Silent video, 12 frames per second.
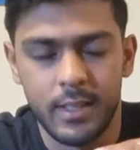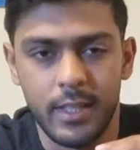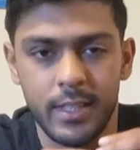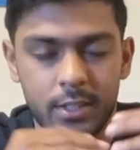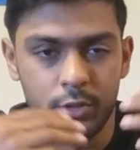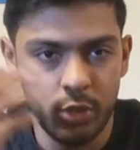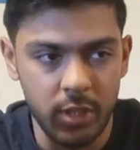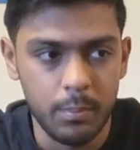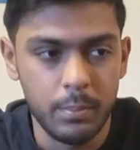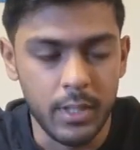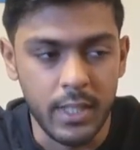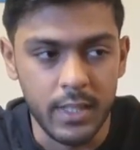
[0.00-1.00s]
it is
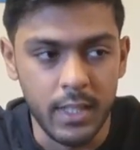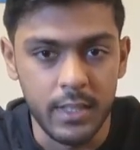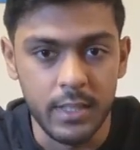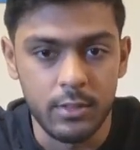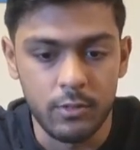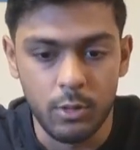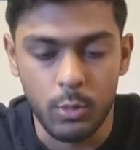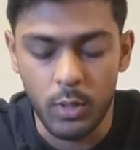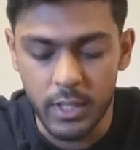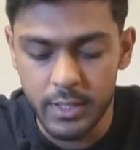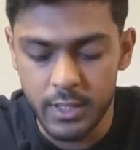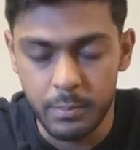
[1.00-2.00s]
cheap. I think it's for
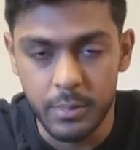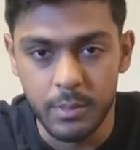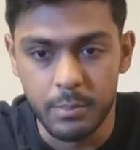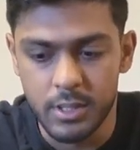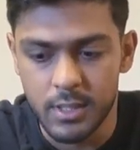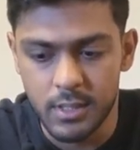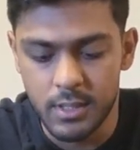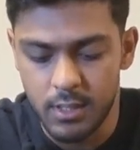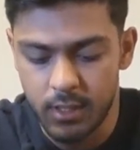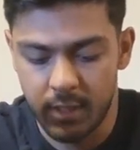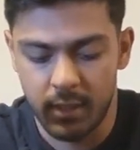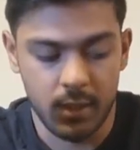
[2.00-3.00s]
quality purposes.
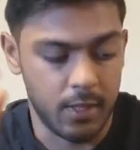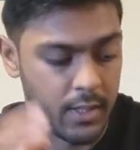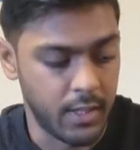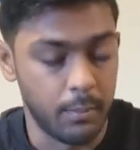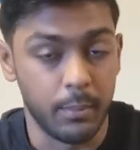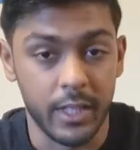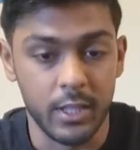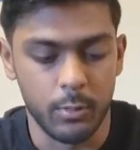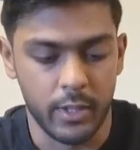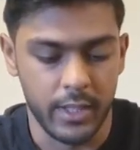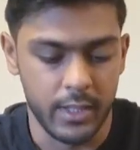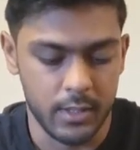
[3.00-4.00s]
I think
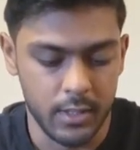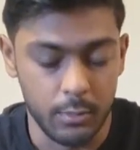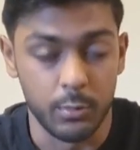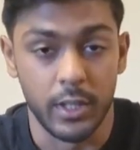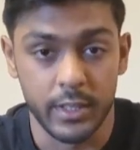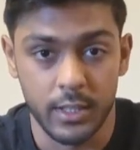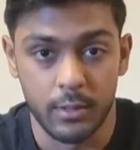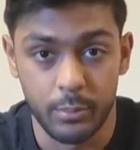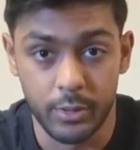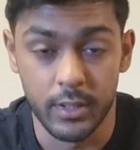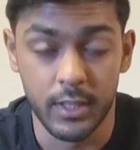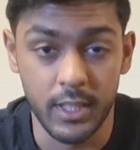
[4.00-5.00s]
money-wise, it worked out
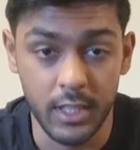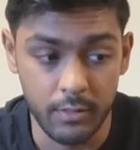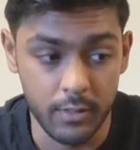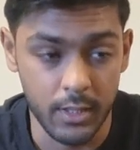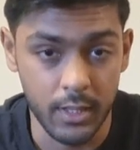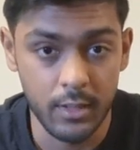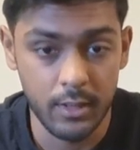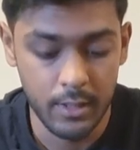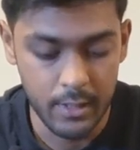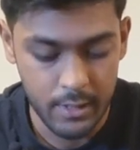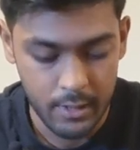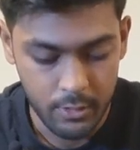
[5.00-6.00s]
pretty evenly,
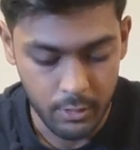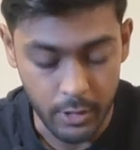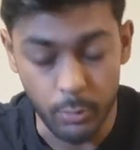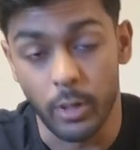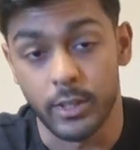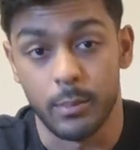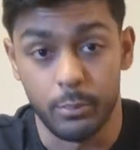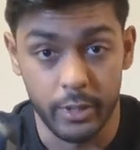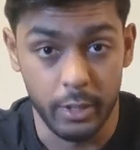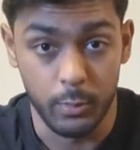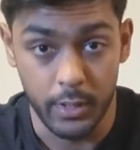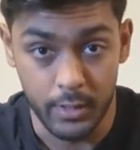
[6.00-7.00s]
or it worked out
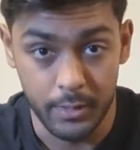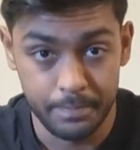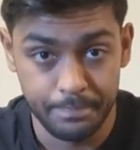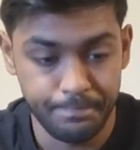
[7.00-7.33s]
pretty well.